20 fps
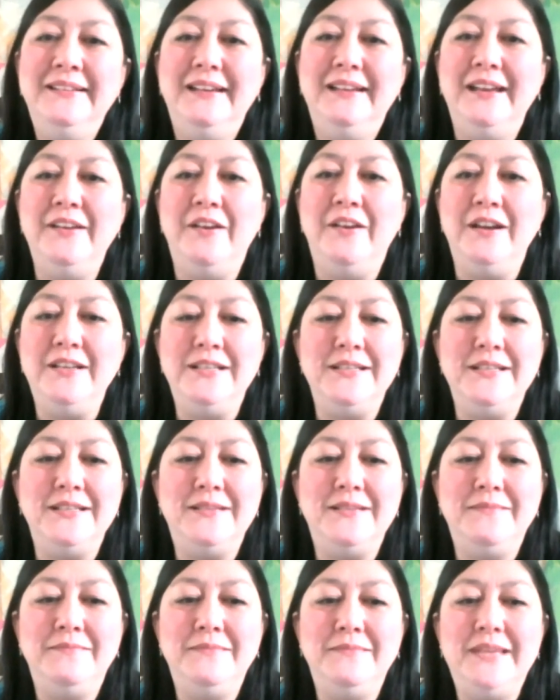and not
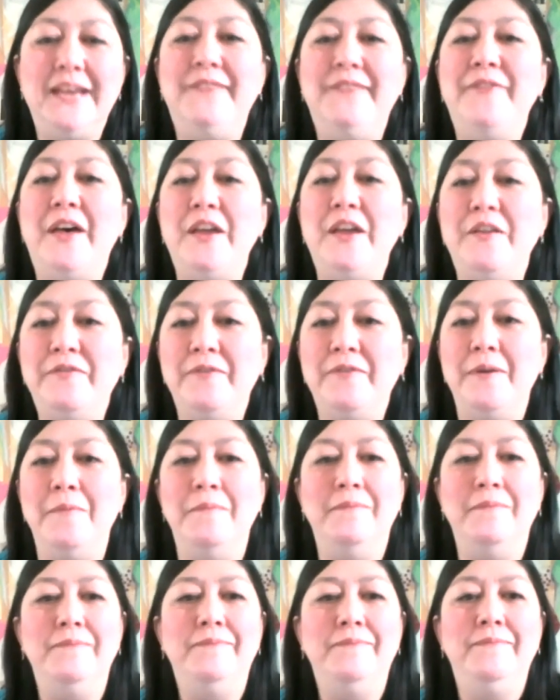just take value
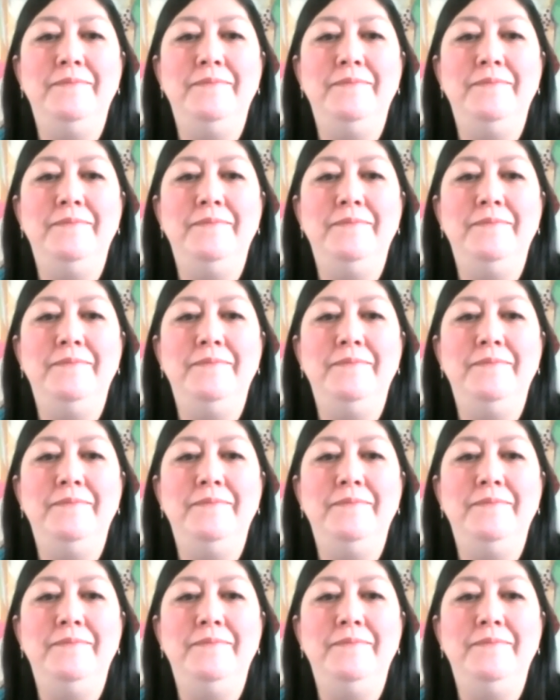from